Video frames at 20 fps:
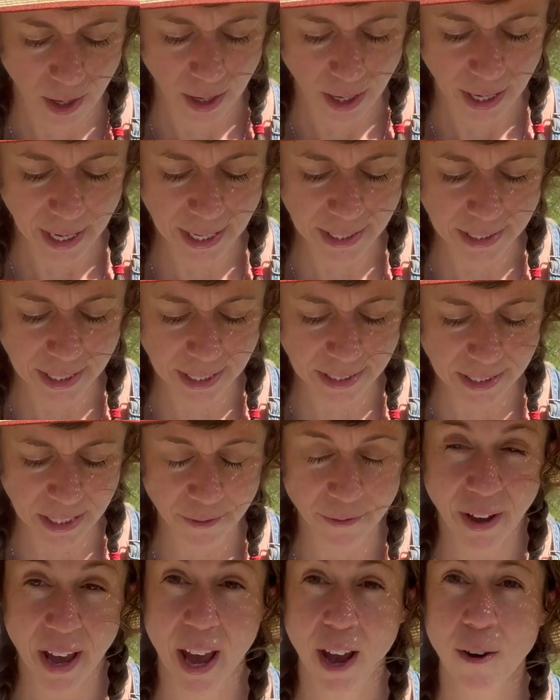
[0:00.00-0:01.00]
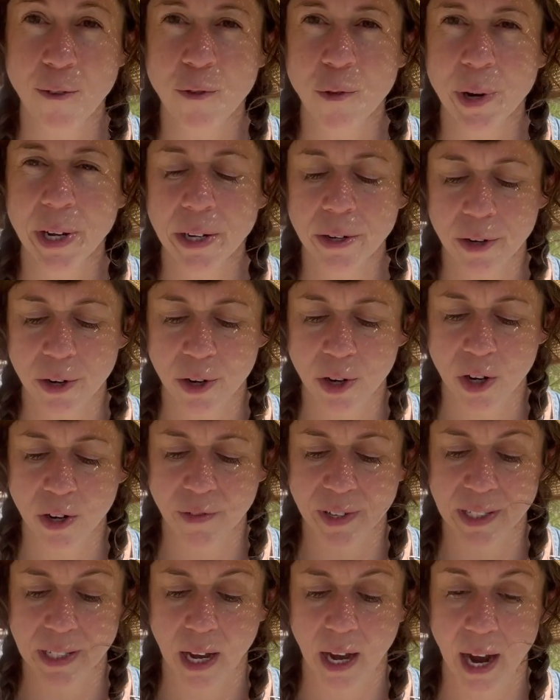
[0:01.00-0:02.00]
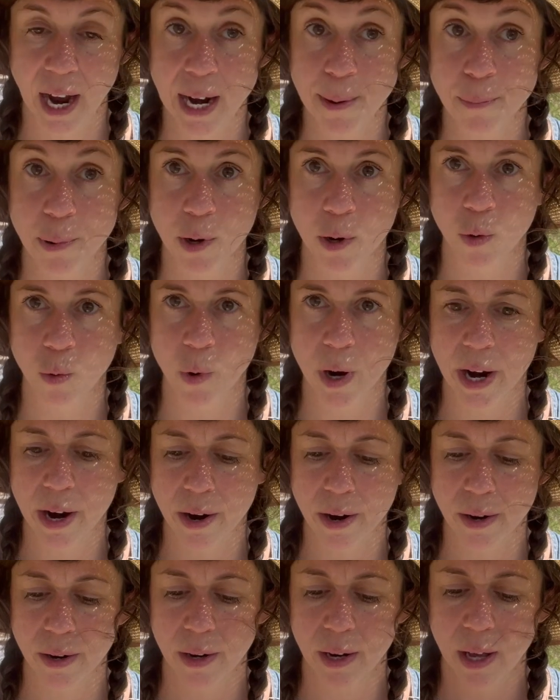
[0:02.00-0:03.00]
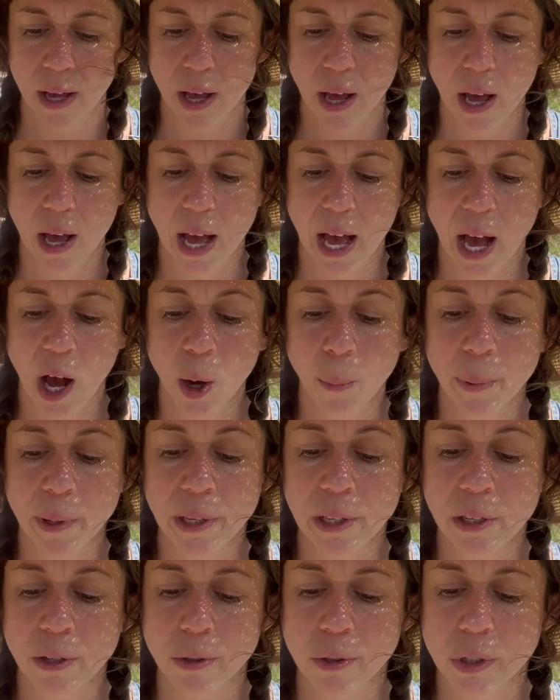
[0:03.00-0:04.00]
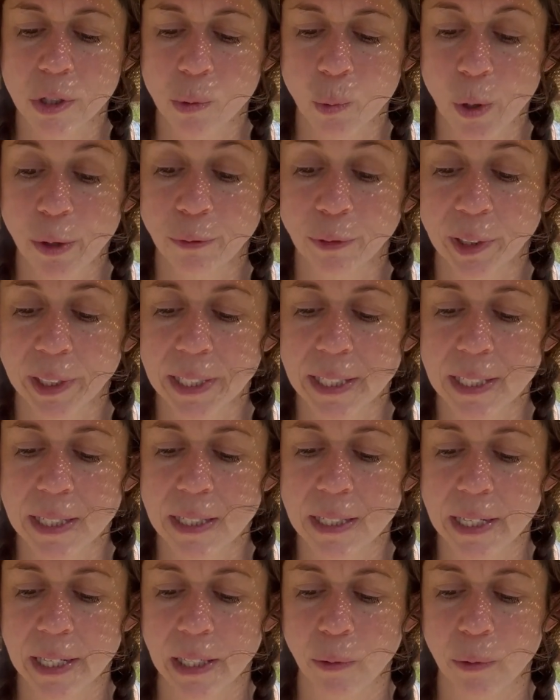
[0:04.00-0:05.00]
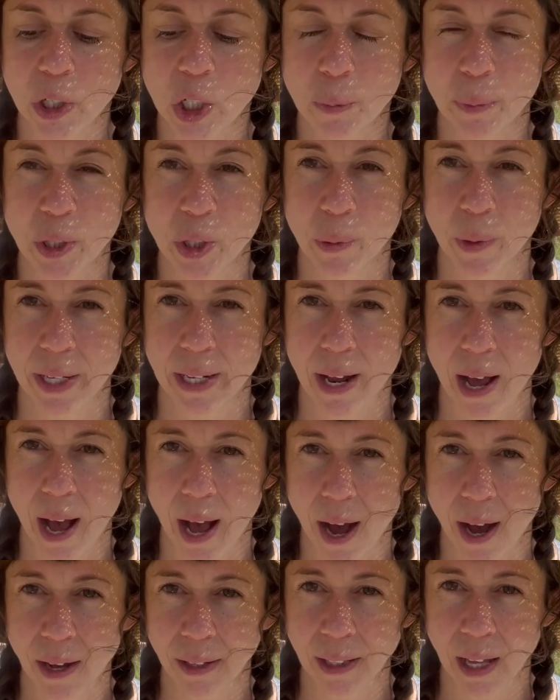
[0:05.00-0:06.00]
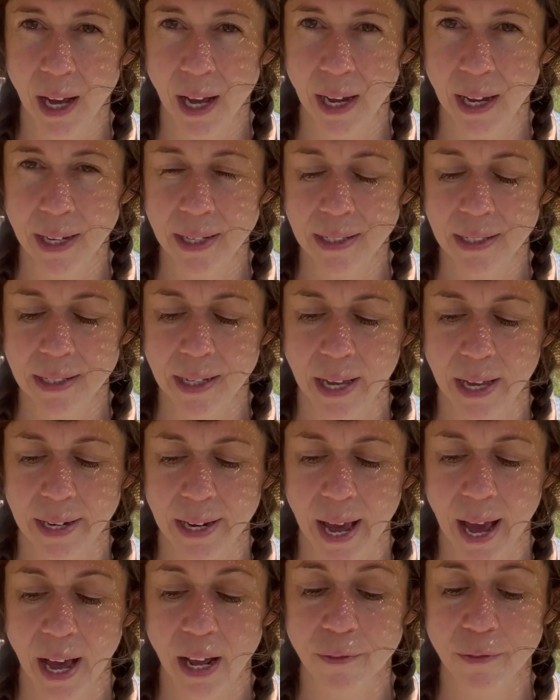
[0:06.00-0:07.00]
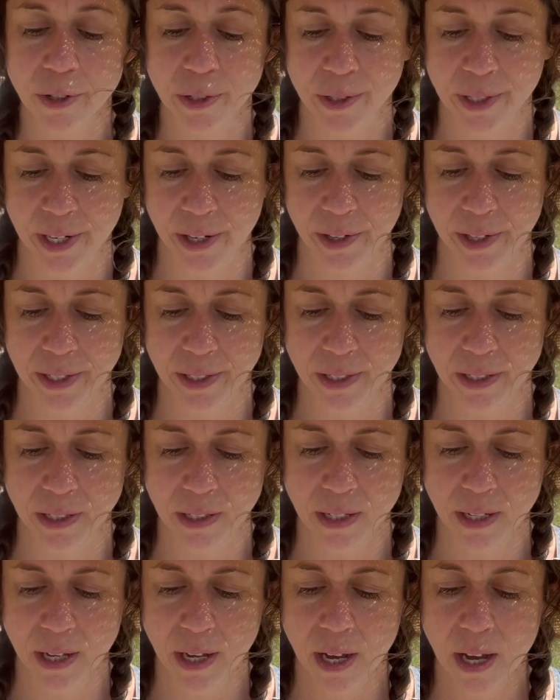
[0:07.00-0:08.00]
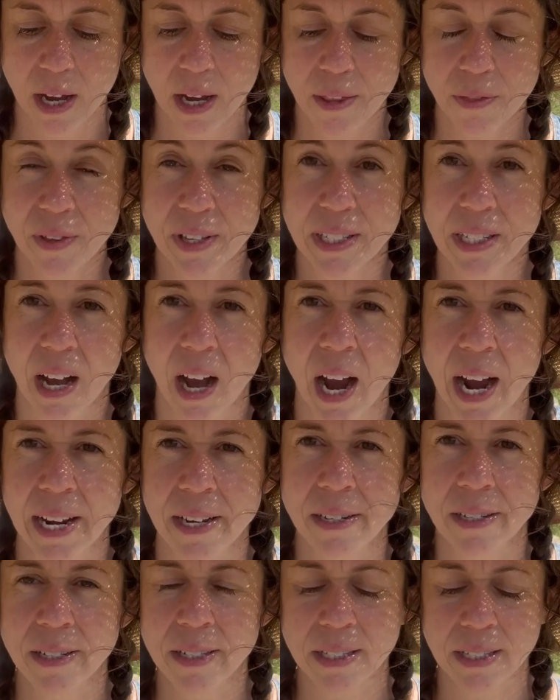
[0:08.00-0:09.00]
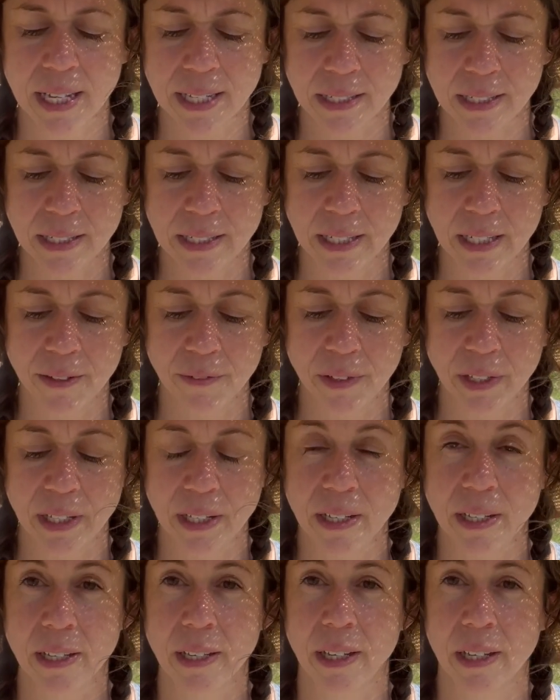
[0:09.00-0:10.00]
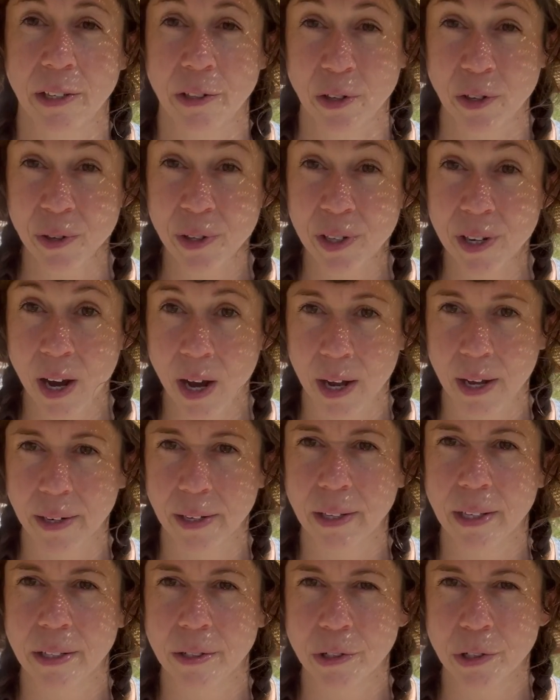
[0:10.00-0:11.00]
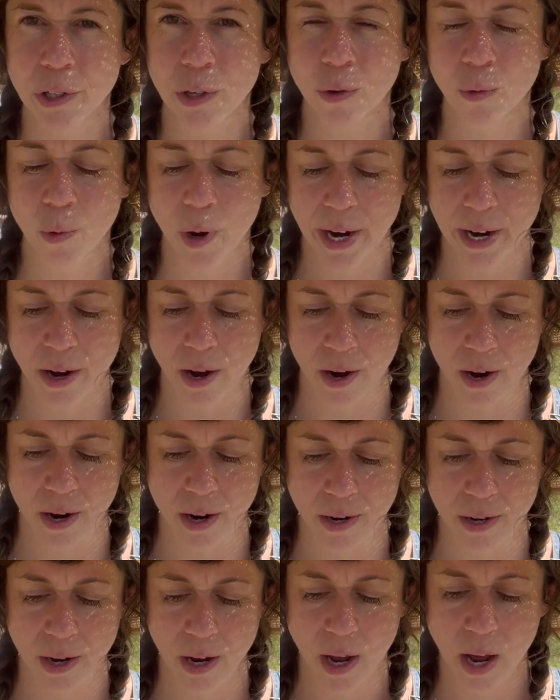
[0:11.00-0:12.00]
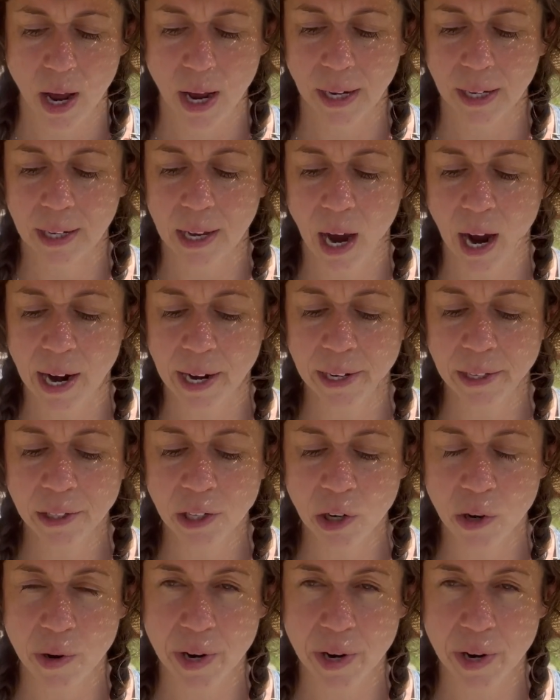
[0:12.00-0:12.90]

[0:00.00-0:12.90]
It's as if every nerve is hyper aware, helping you swiftly distinguish between allies and adversaries. This heightened sensitivity in your gut is your radar, guiding your